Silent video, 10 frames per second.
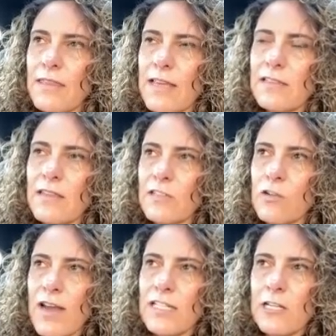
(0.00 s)
there's
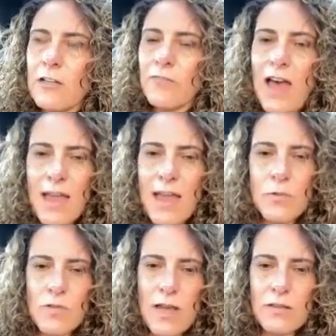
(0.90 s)
a great deal of
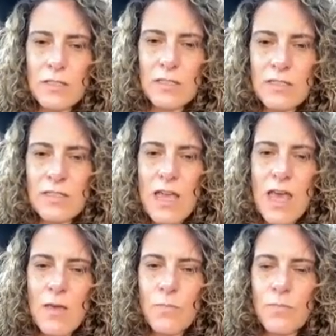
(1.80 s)
hype around it
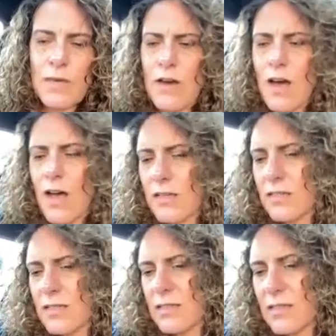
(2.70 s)

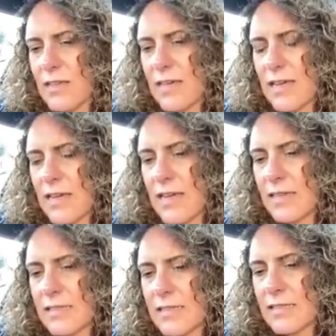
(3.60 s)
because
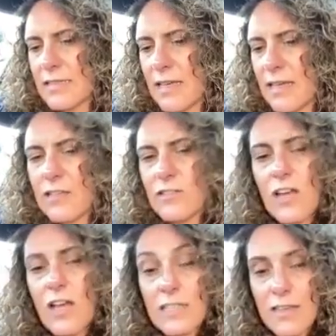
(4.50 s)
it's
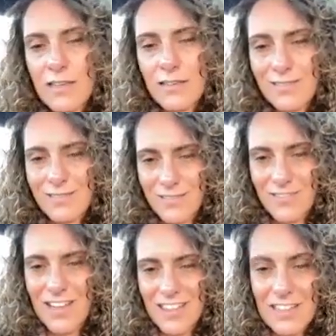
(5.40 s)
exotic,
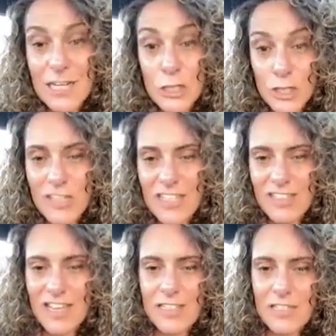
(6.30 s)
right? There's an exotic
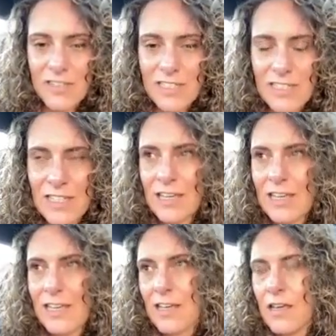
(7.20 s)
sense of it.
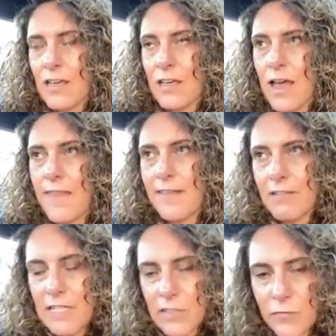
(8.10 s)
And
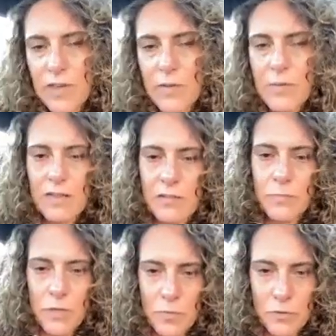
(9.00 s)
there is female
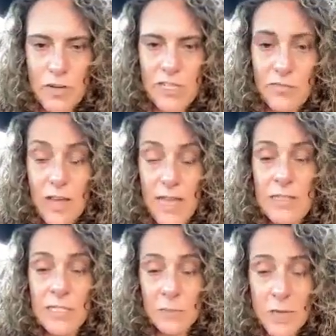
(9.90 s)
perpetrated
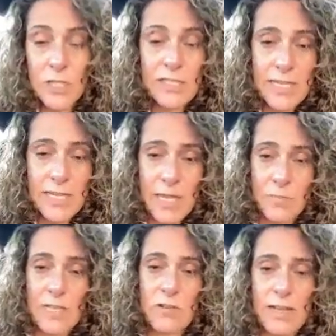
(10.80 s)
violence, especially in
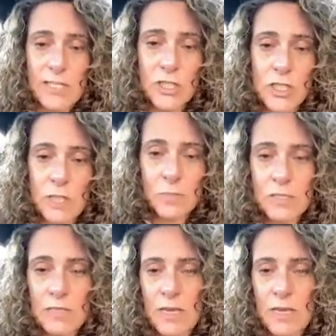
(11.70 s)
same-sex relationships.